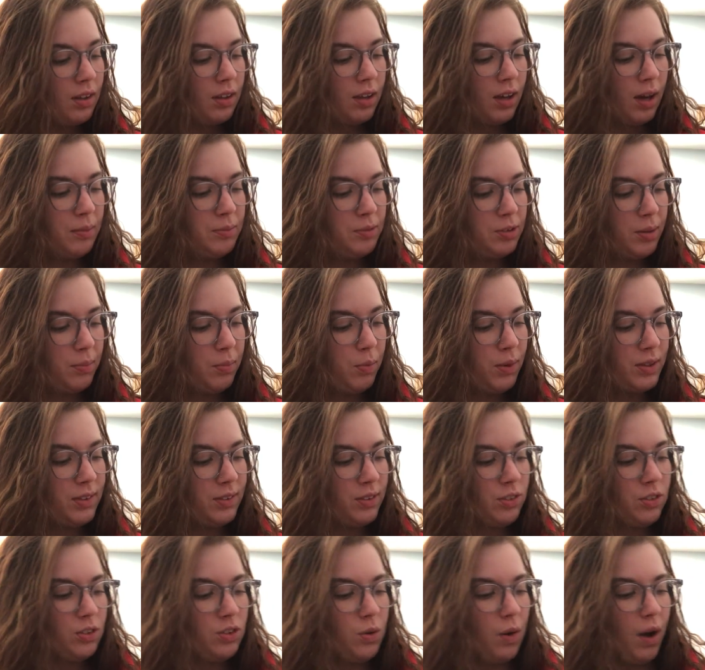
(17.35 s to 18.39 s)
comes up
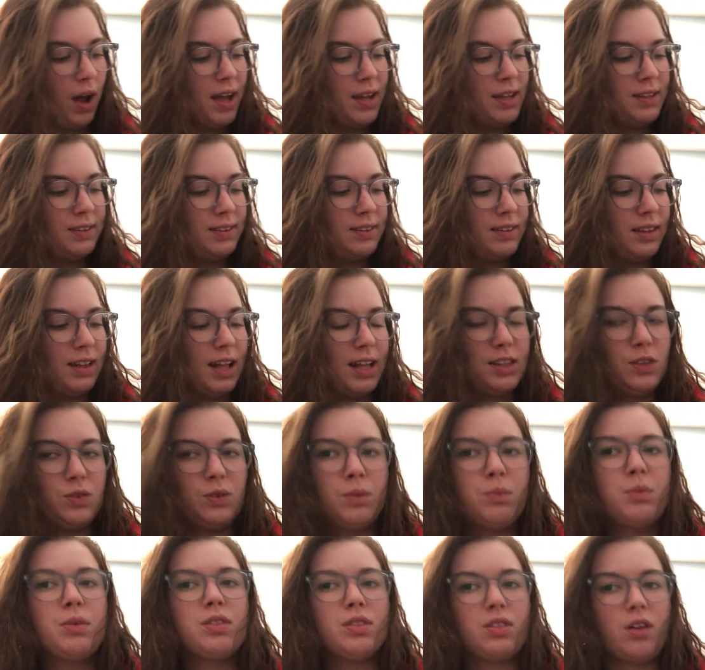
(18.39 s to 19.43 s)
once or twice, and that's
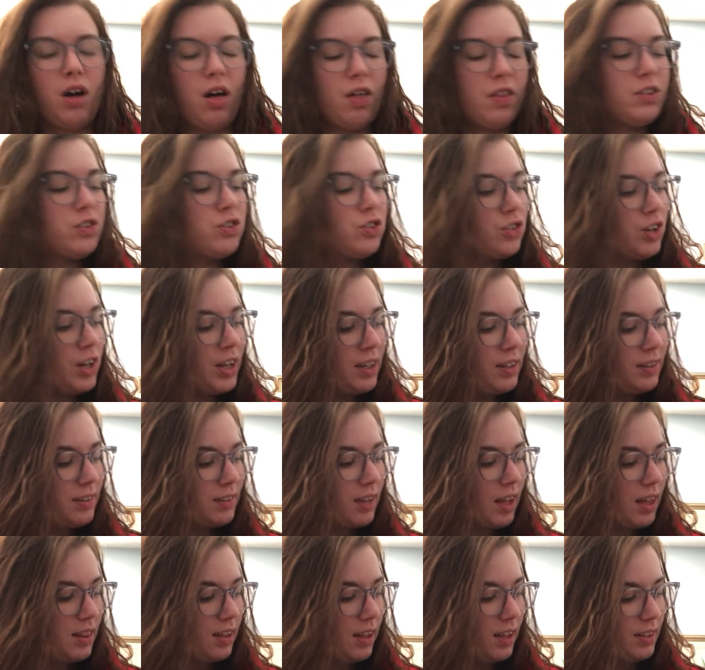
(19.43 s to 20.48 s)
one with all the strings,
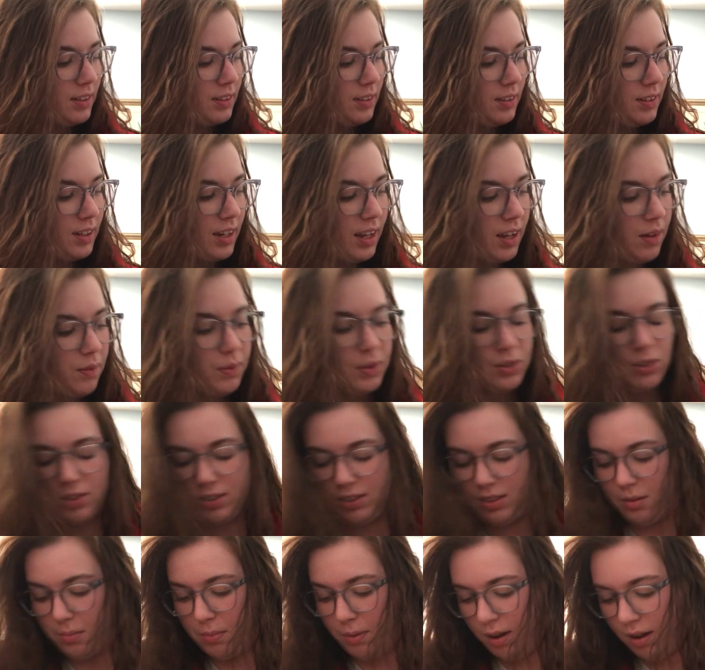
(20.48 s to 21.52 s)
and then D, which
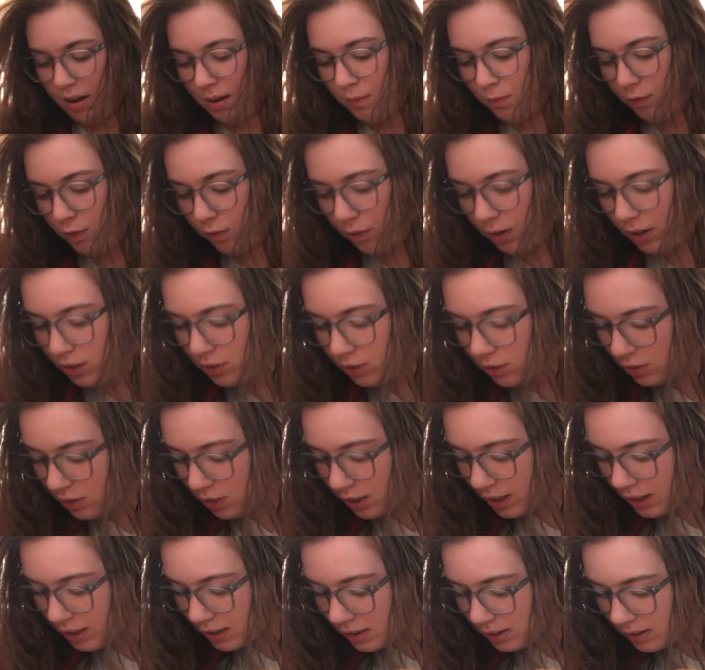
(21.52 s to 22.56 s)
is the bottom 4
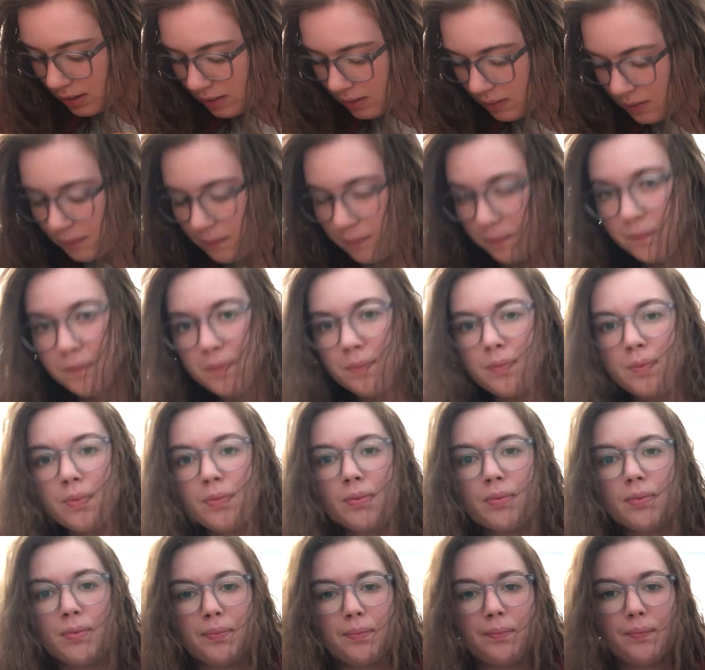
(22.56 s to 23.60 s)
strings.
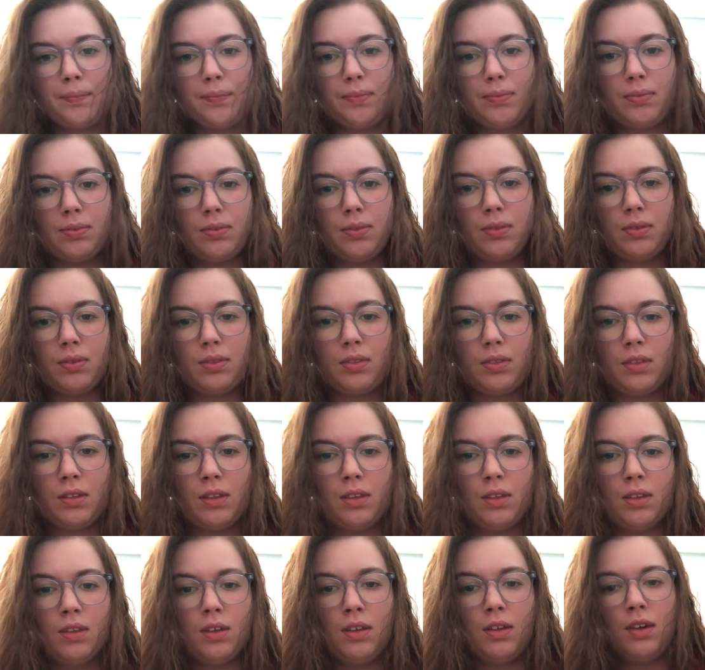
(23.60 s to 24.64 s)
And
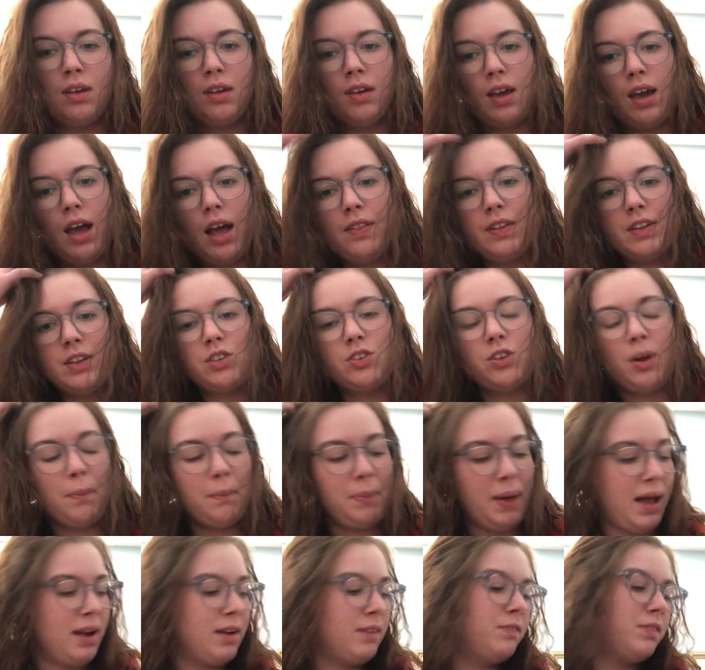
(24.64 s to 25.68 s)
the
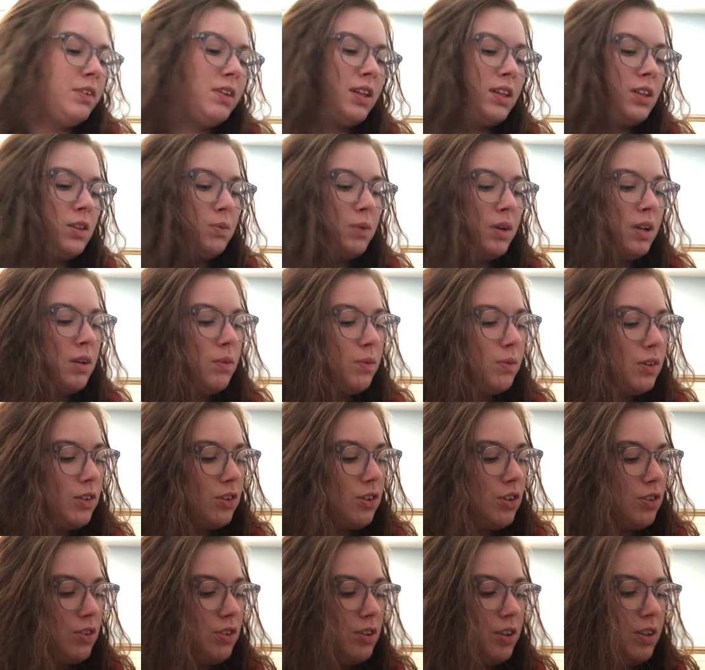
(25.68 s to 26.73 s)
strum pattern for this one, we'll
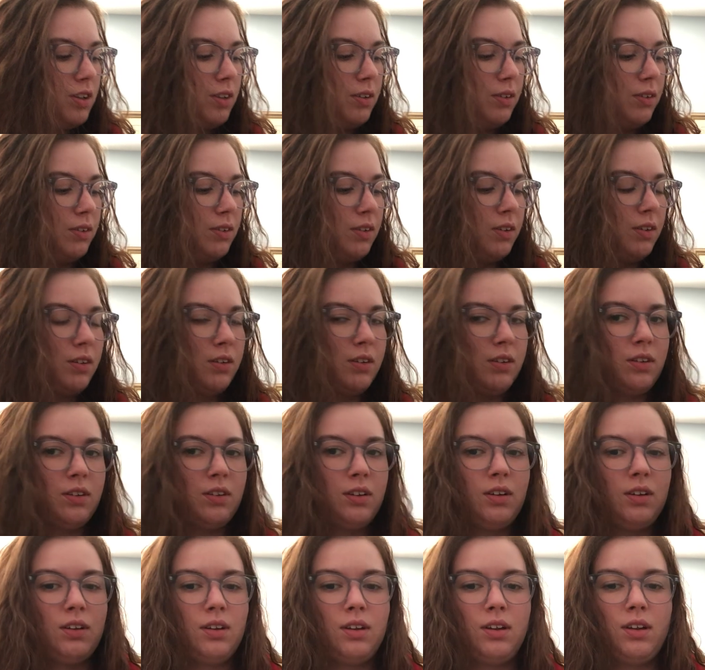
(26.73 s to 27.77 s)
just do
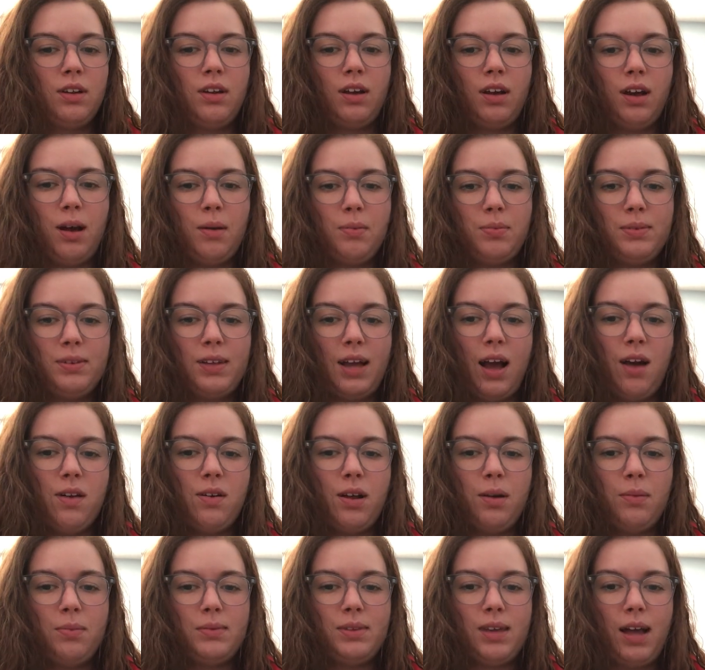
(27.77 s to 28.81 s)
up, down,
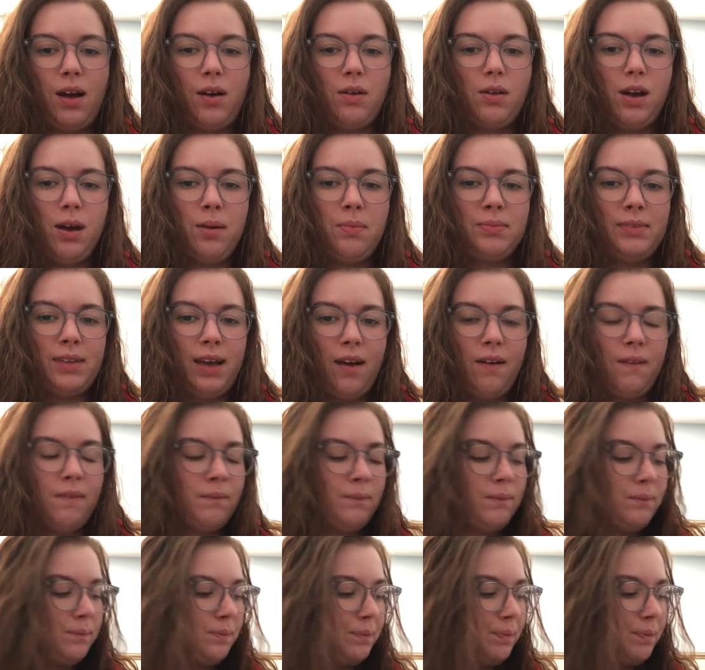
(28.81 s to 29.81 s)
up, down, up, down.